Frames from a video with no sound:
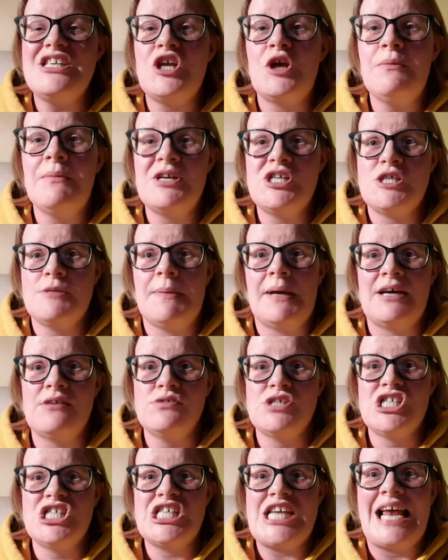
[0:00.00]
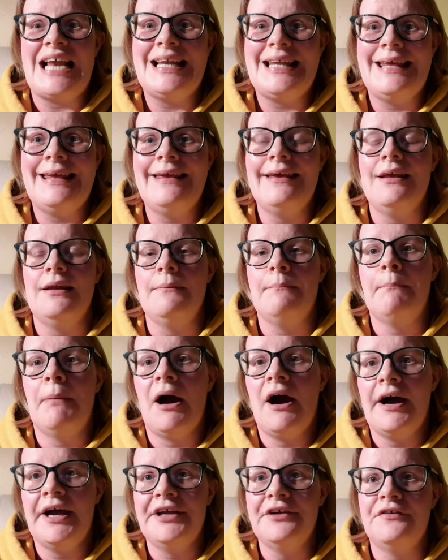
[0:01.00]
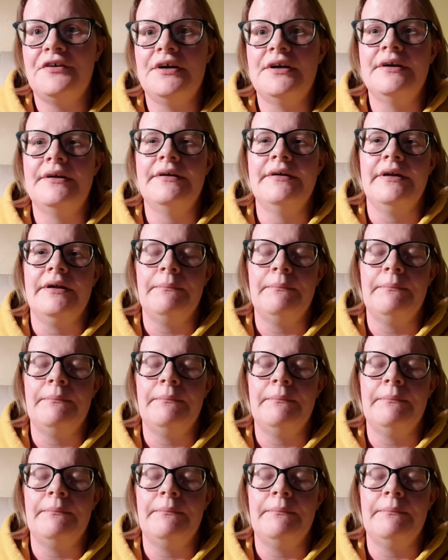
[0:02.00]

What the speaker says: know much about Shelley and Byron